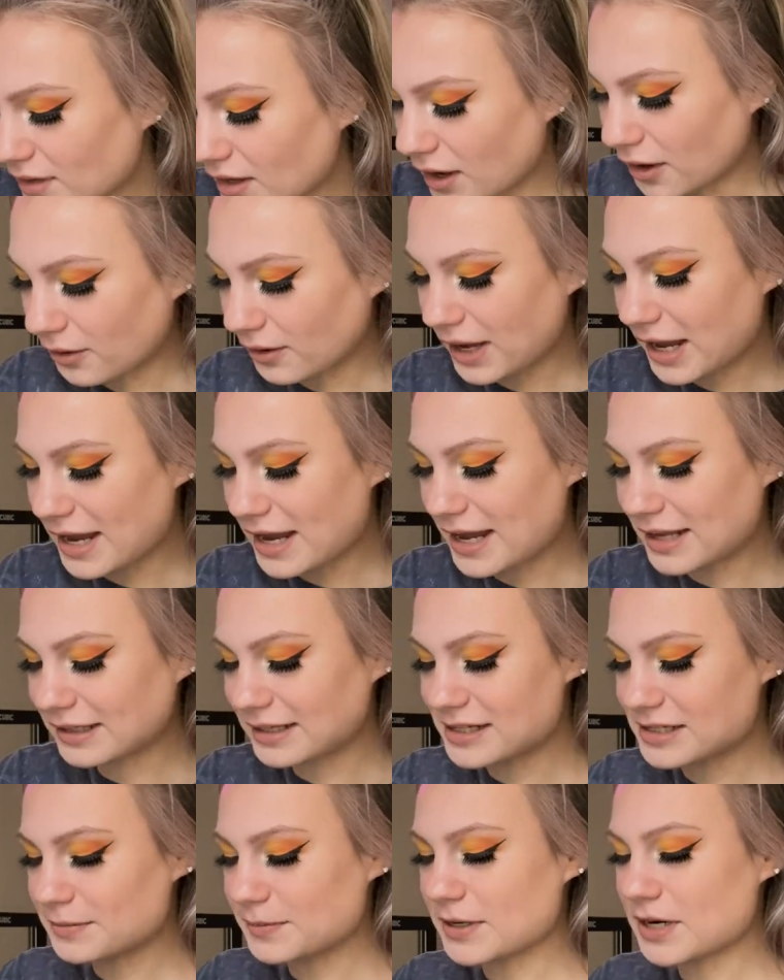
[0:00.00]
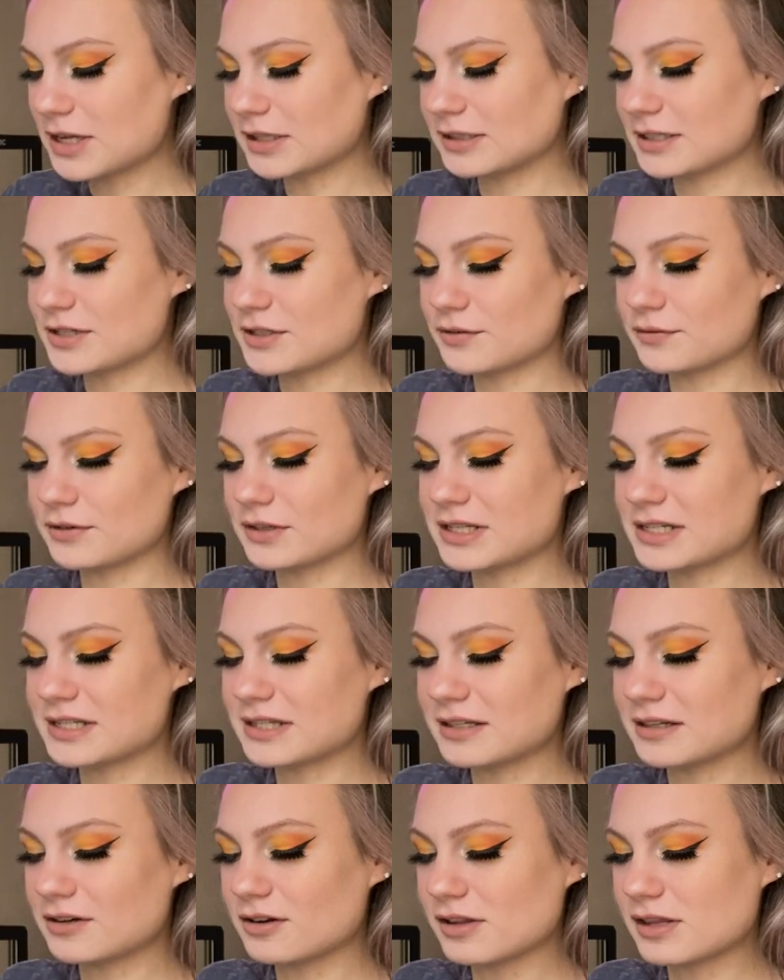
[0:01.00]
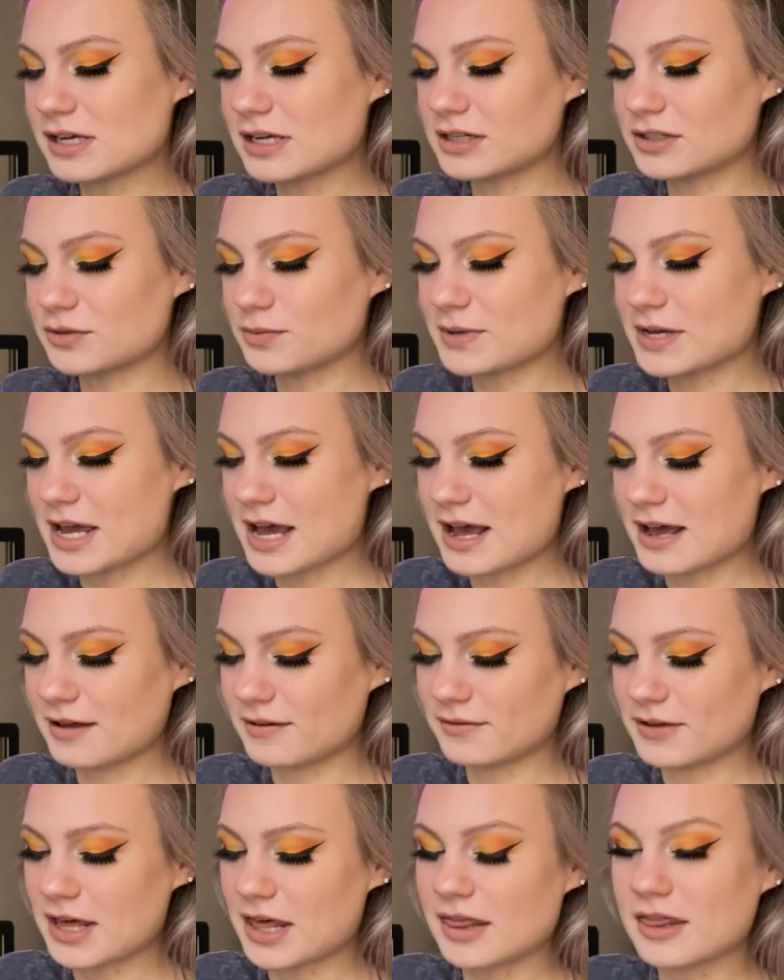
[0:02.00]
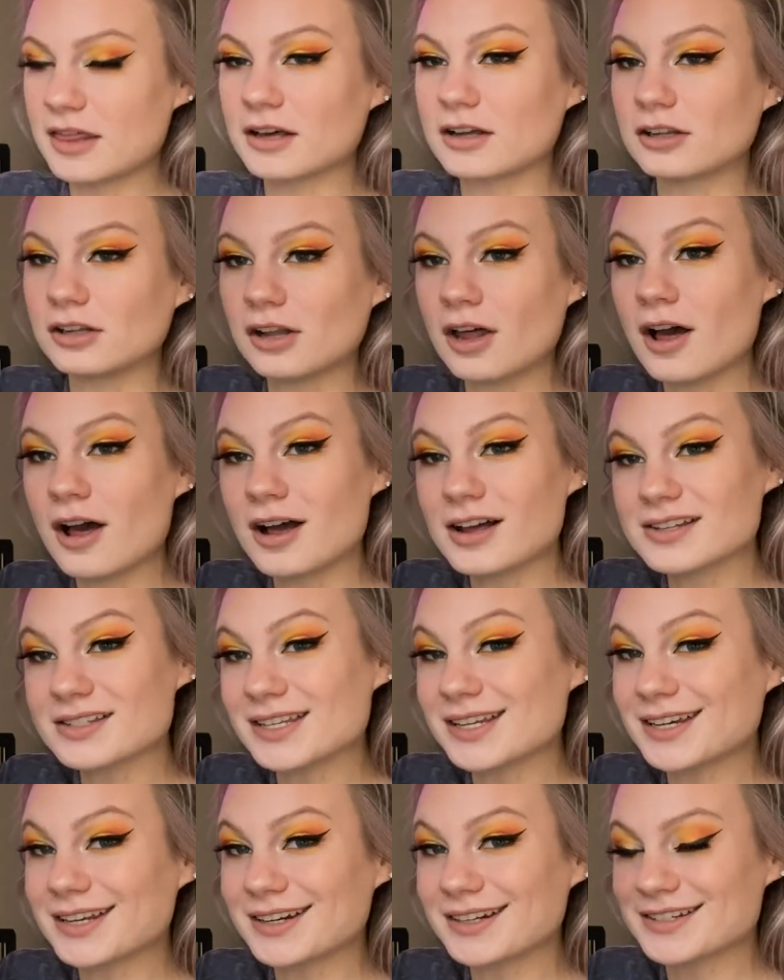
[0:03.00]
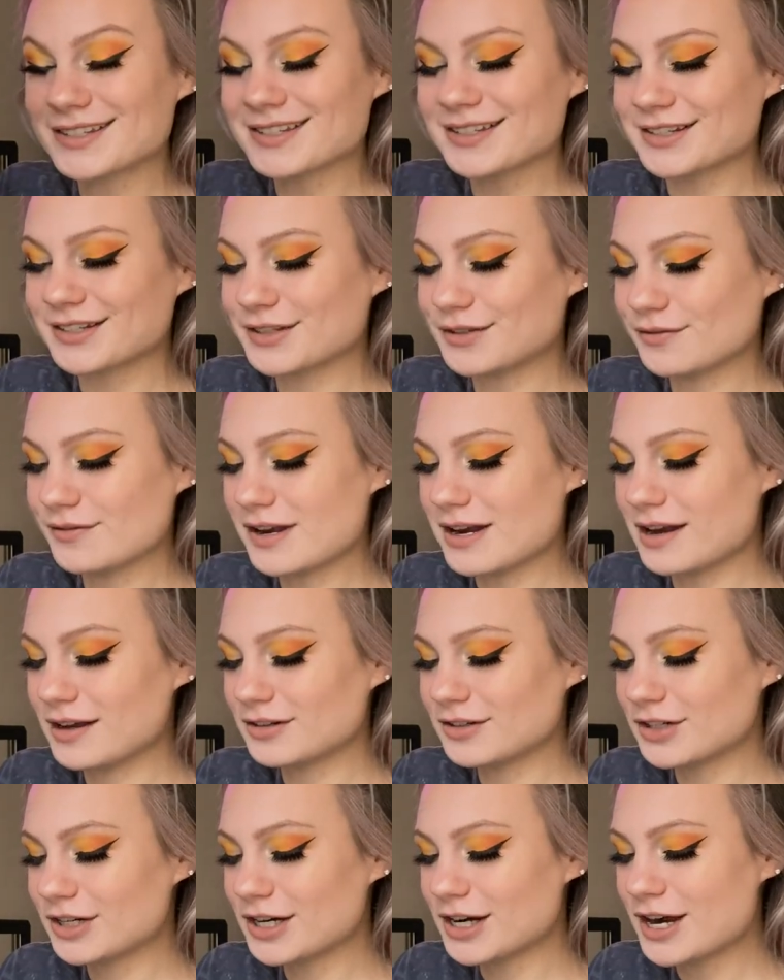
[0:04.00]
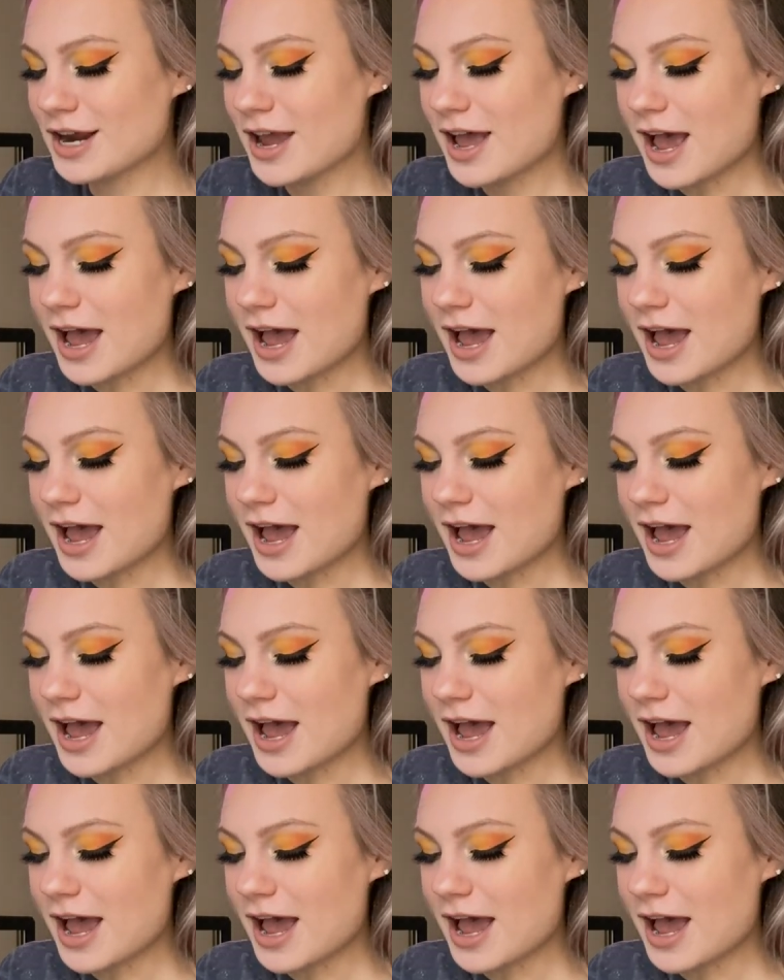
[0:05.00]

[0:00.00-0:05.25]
Okay, and last but not least for these little things, we have the gloss in 6 Feet Under.